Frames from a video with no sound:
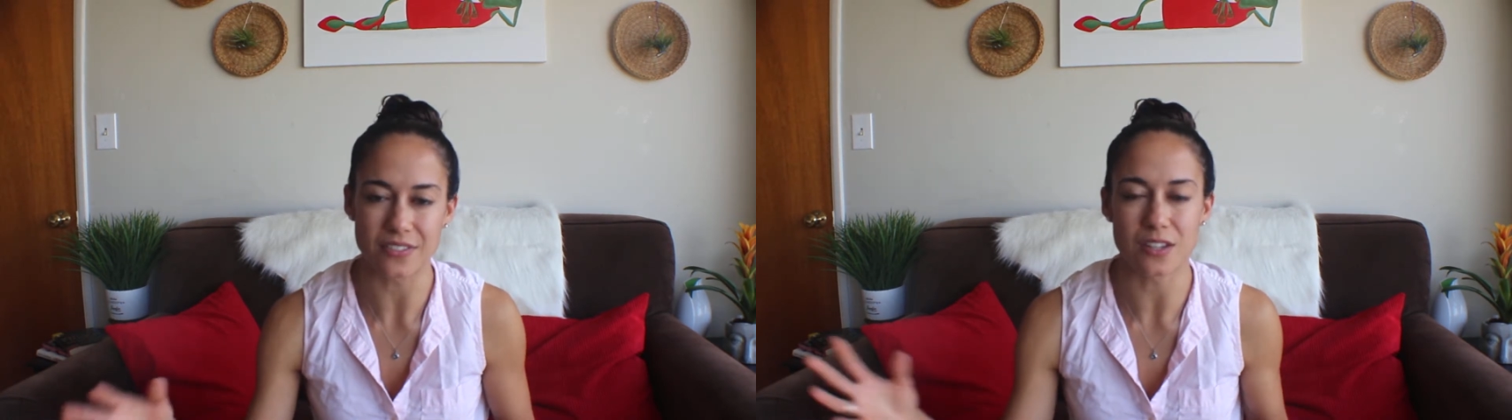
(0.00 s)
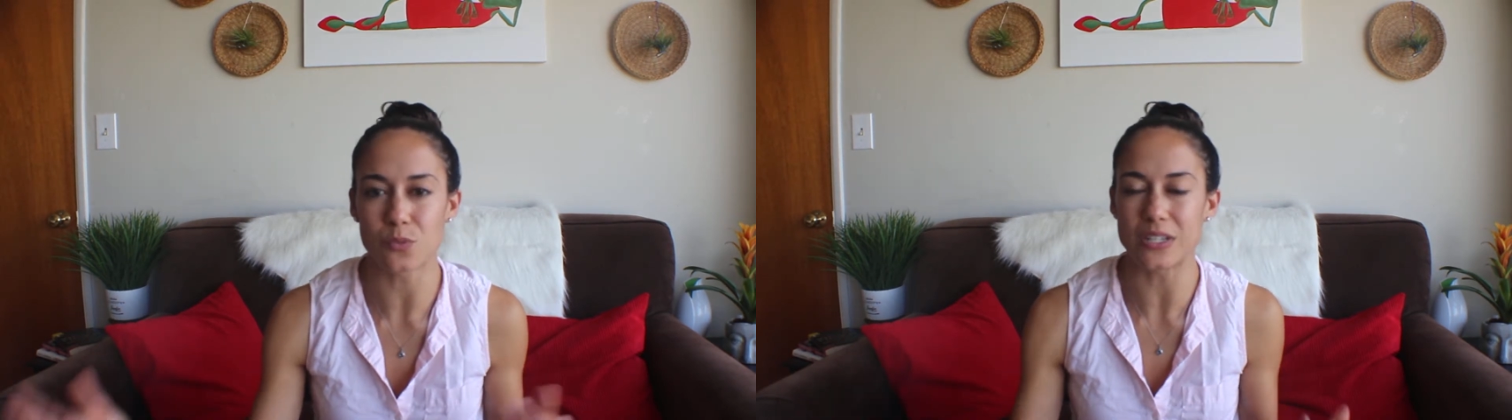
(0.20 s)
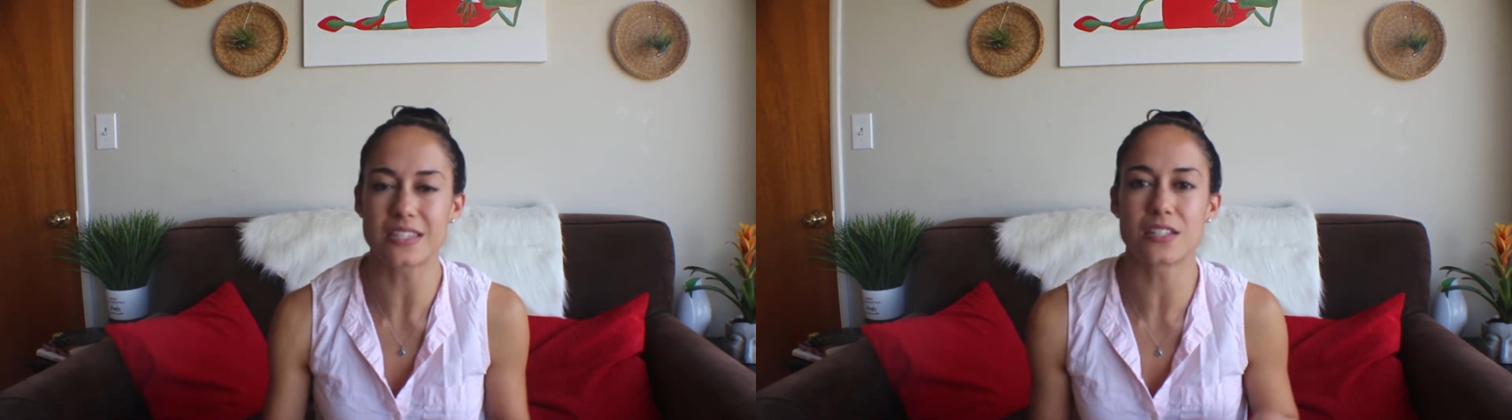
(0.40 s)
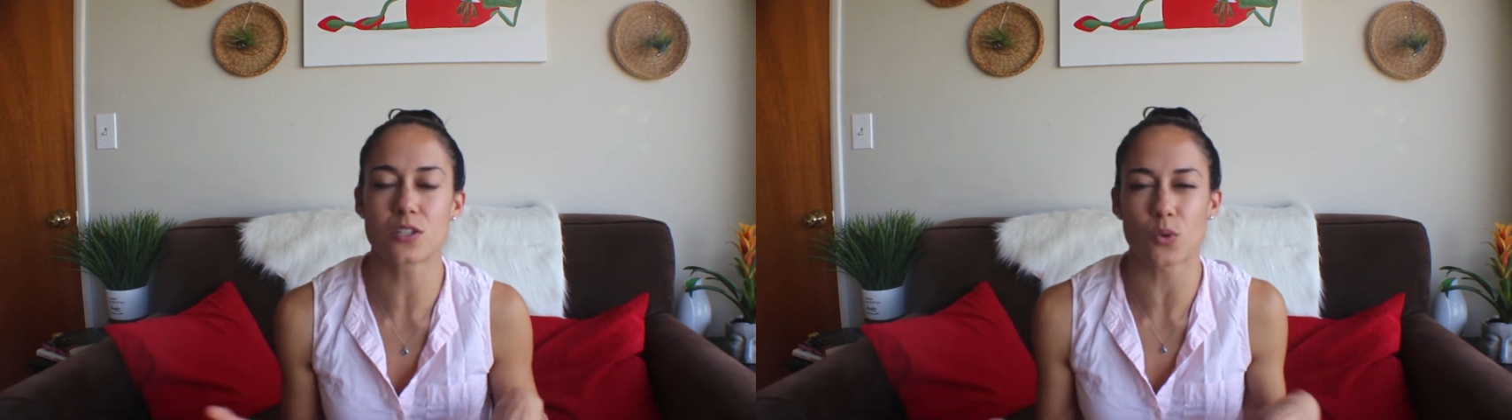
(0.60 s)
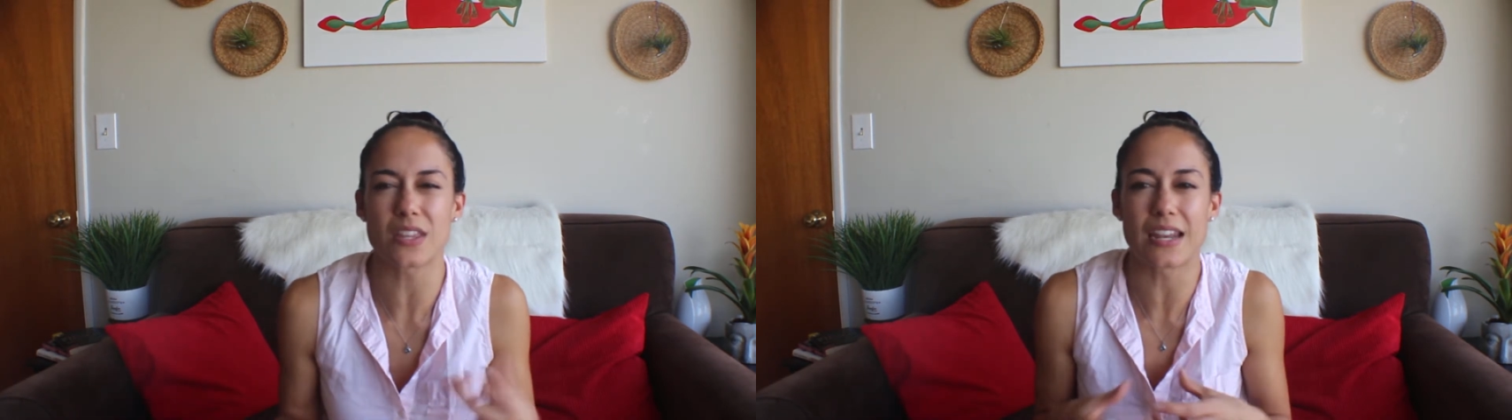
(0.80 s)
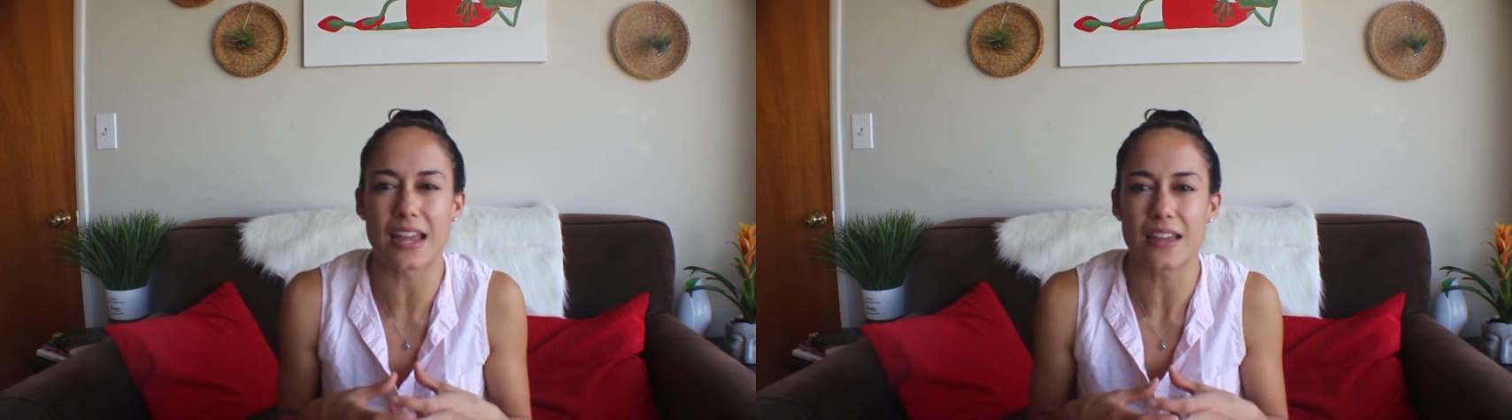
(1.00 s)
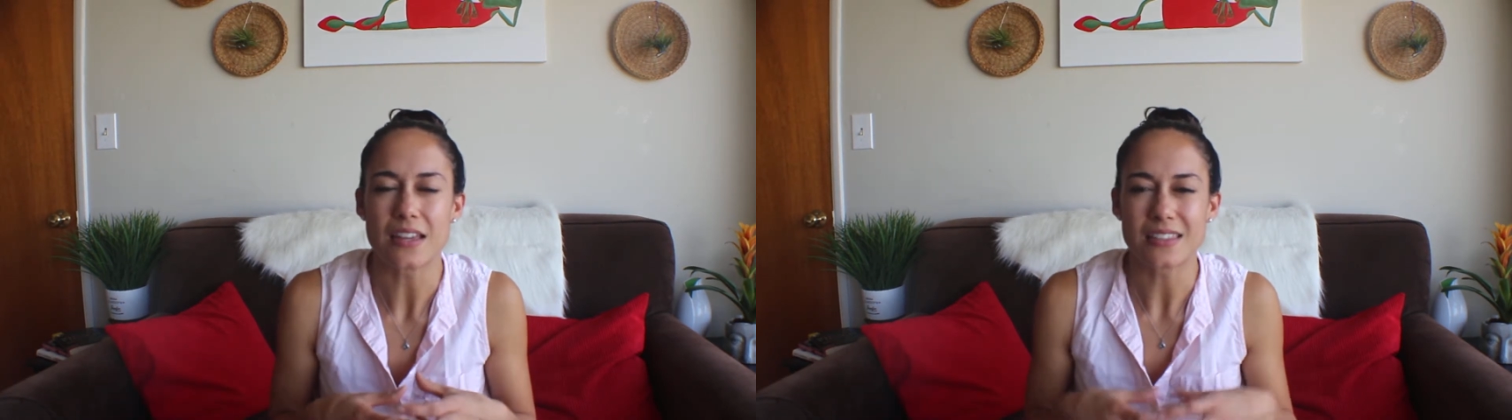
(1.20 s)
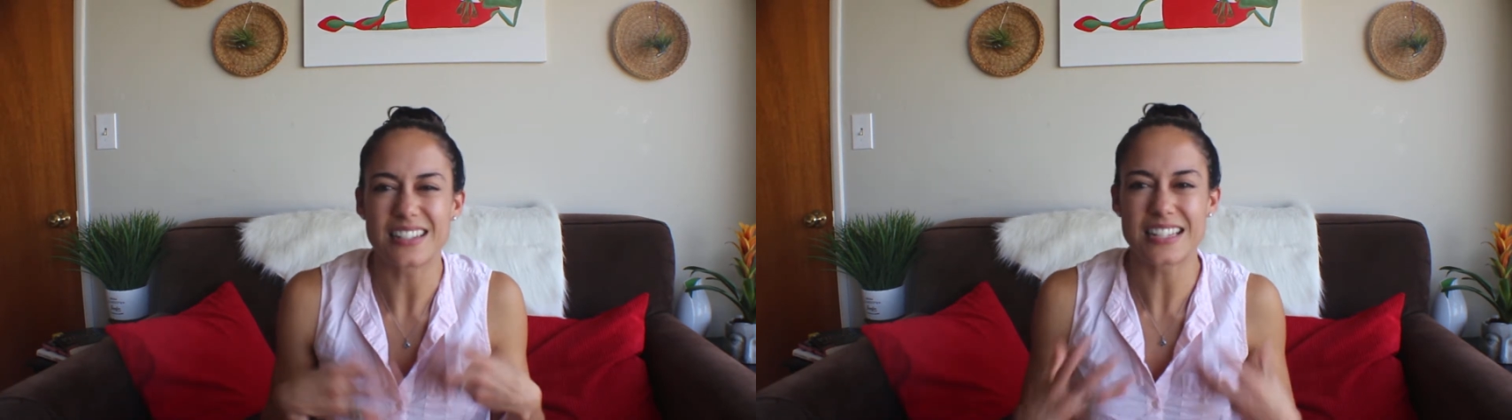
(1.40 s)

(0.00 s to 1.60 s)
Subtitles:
and then what's the story the